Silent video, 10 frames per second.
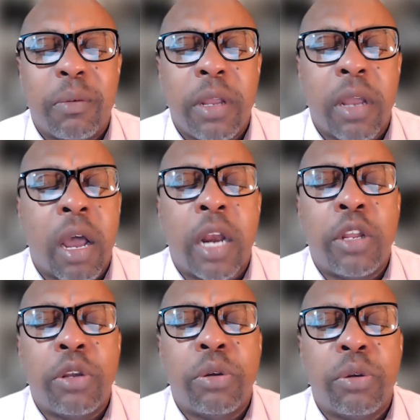We honor
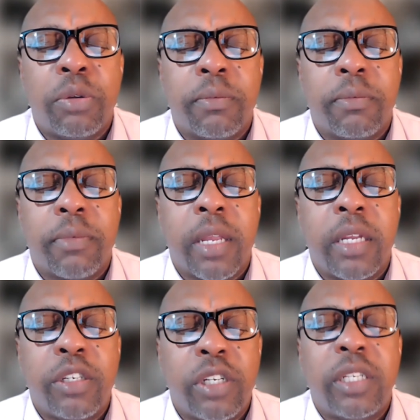you
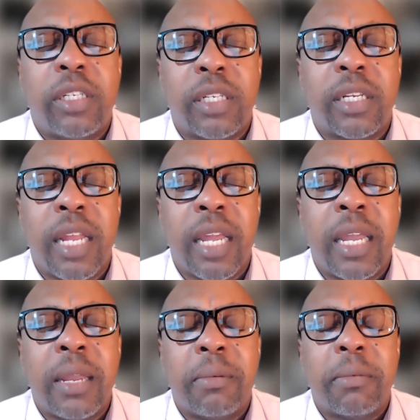in Jesus'
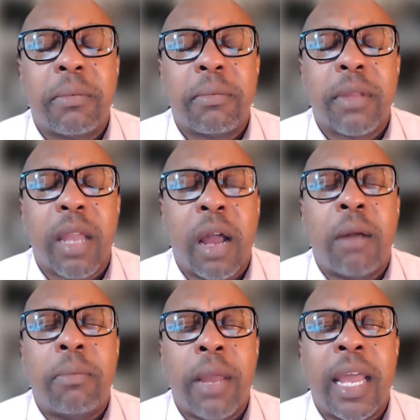name.
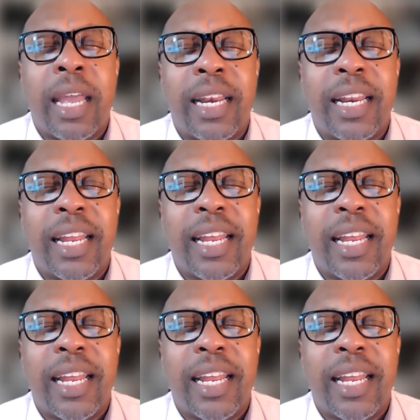Amen.